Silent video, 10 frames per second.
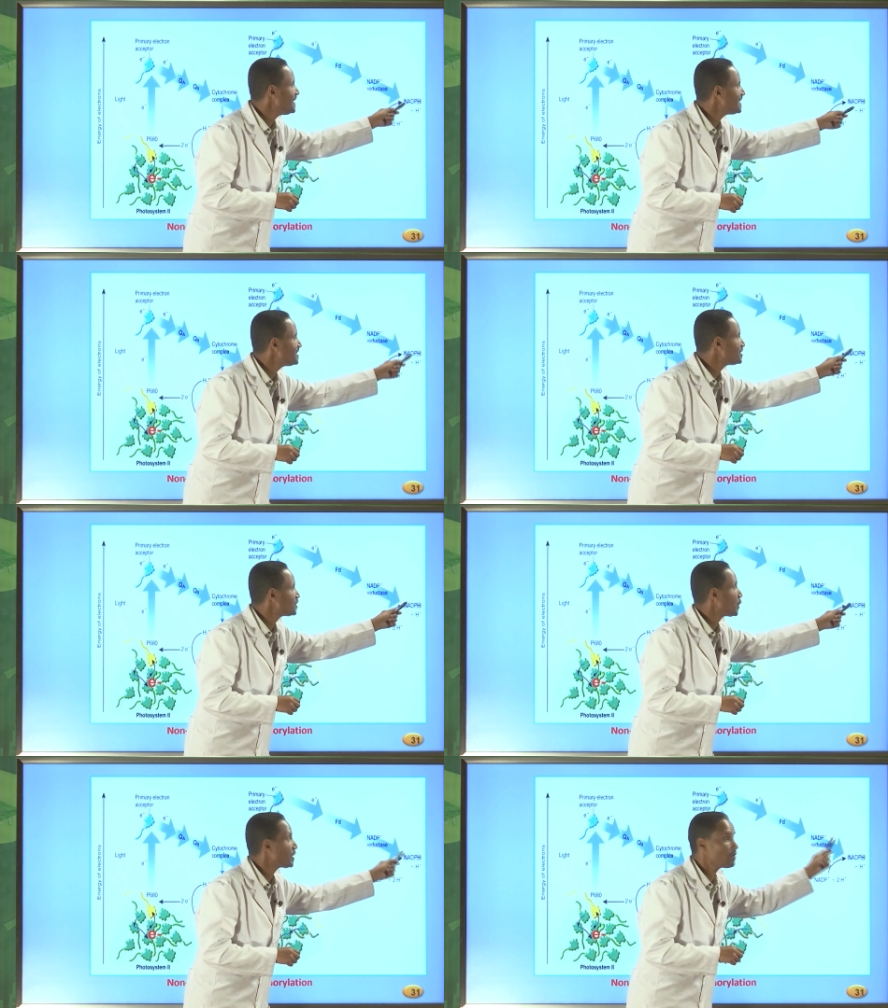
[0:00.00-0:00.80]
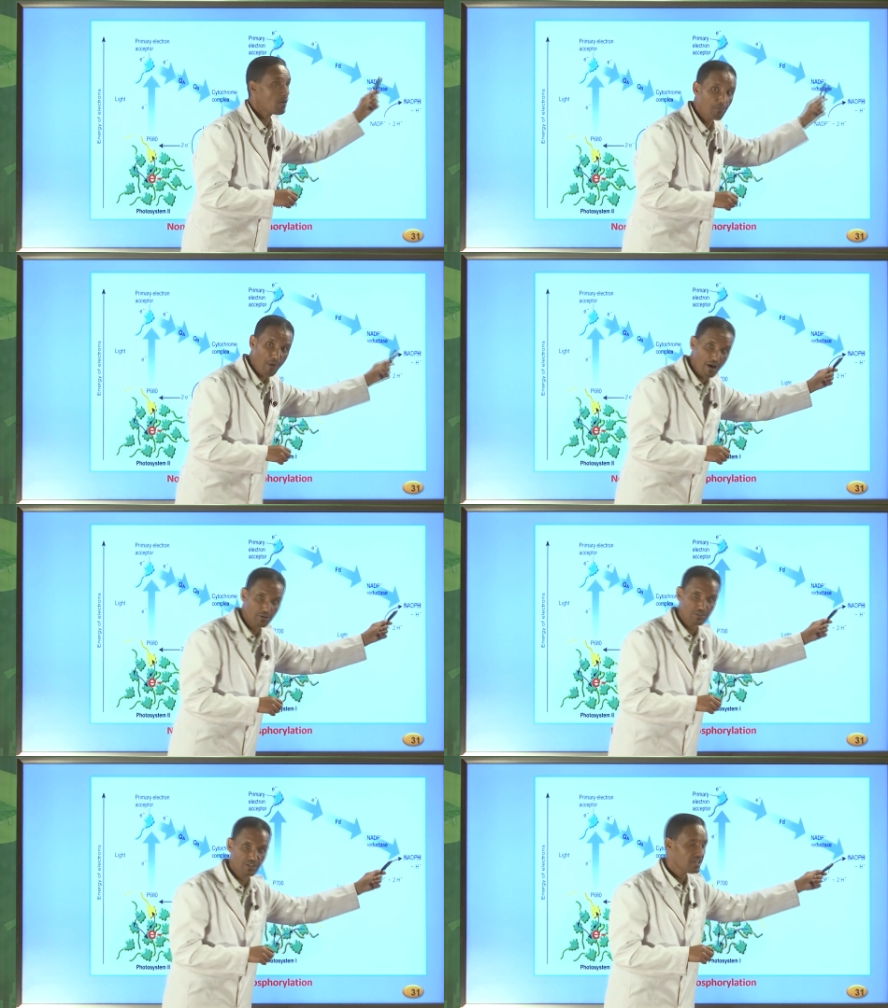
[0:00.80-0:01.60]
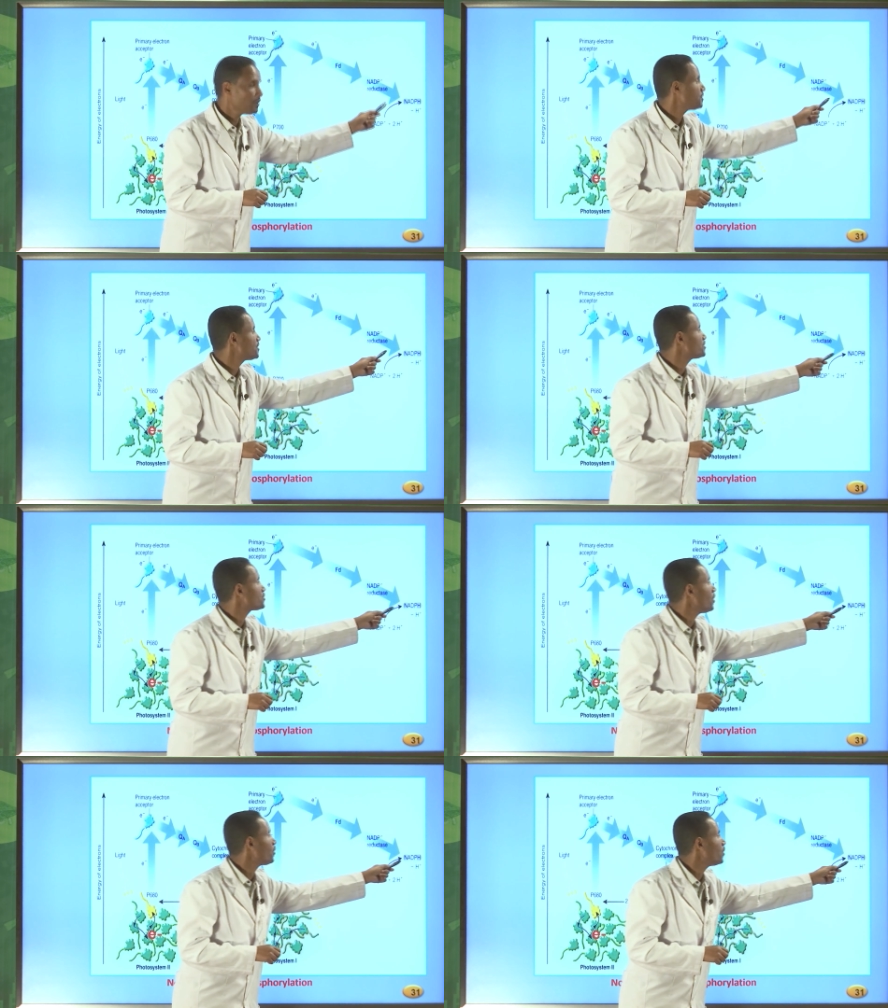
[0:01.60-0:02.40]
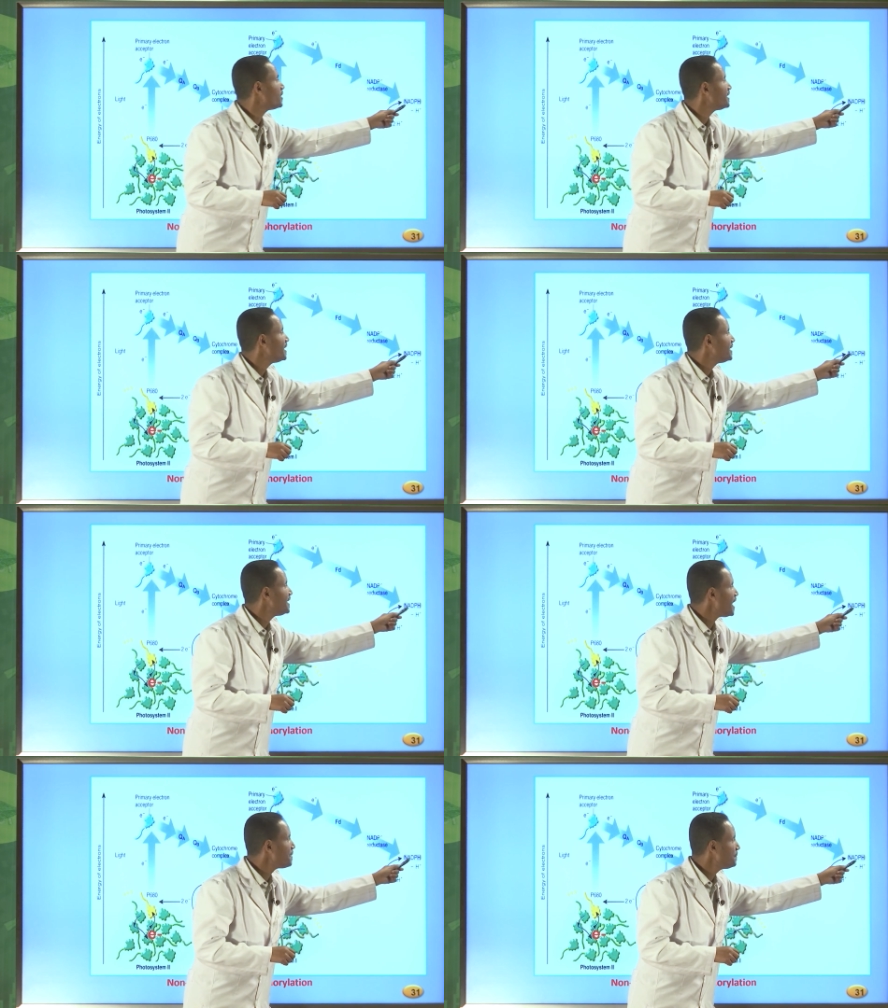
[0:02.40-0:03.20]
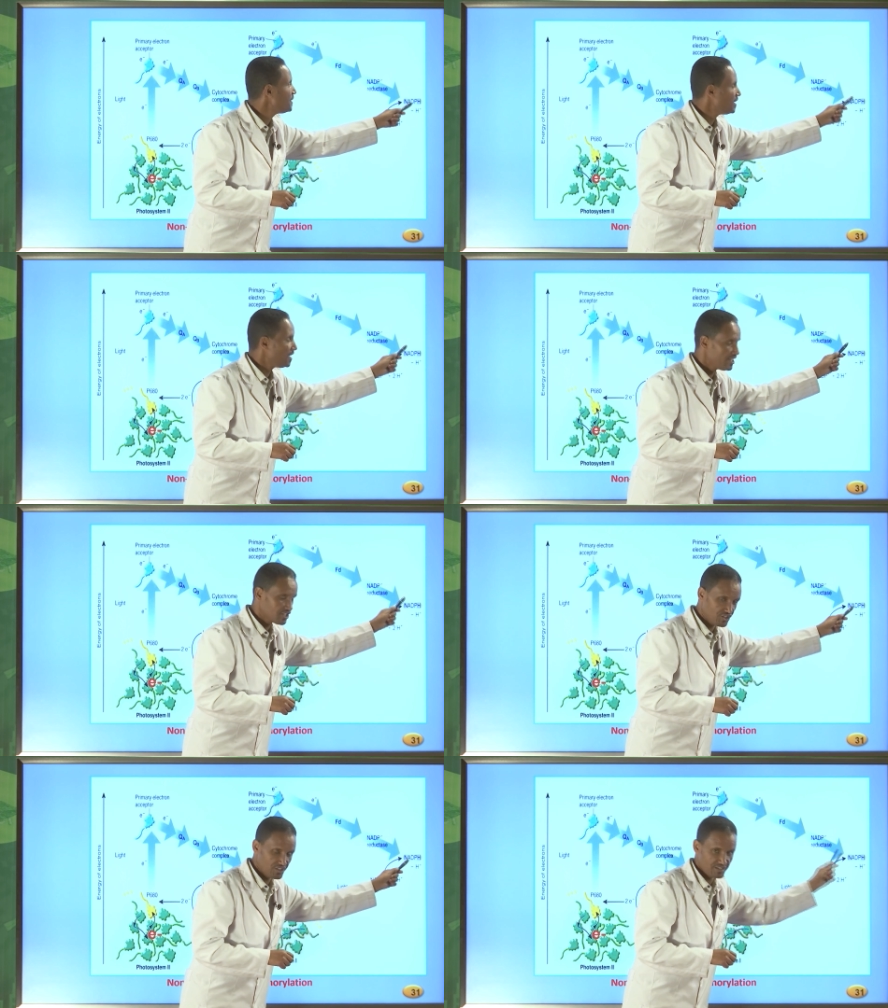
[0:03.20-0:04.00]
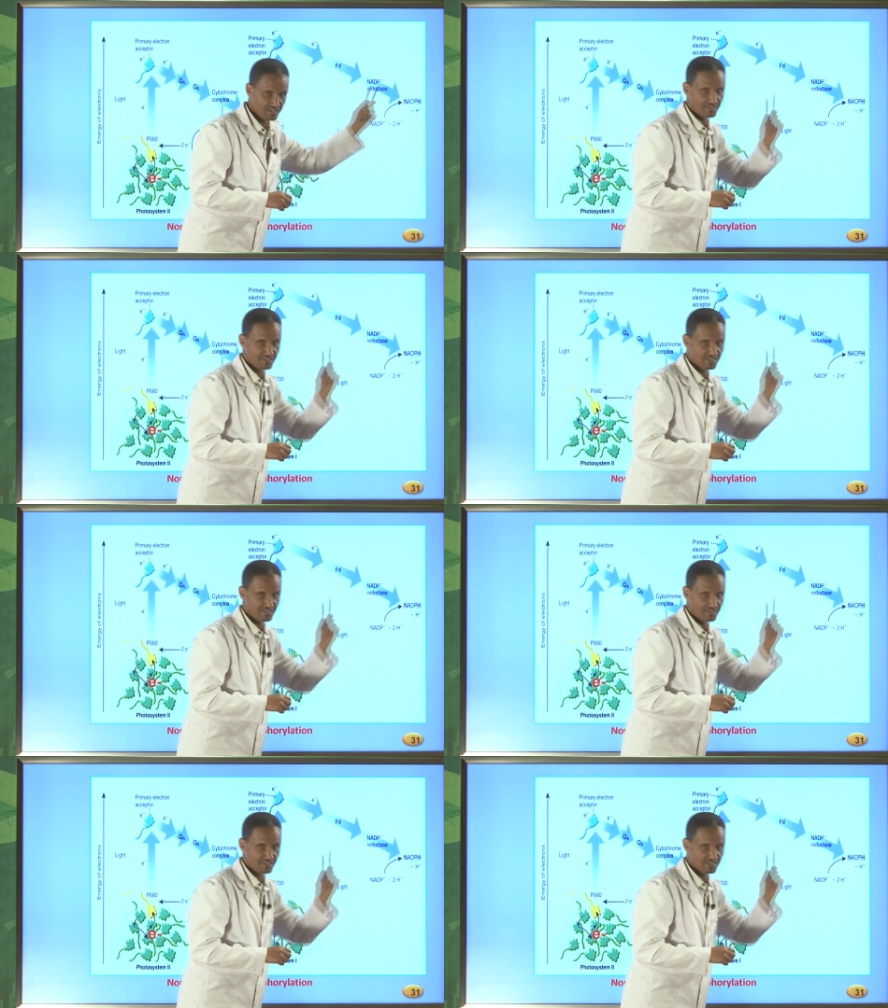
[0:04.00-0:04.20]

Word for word: energy storing compound, which is so-called NADPH.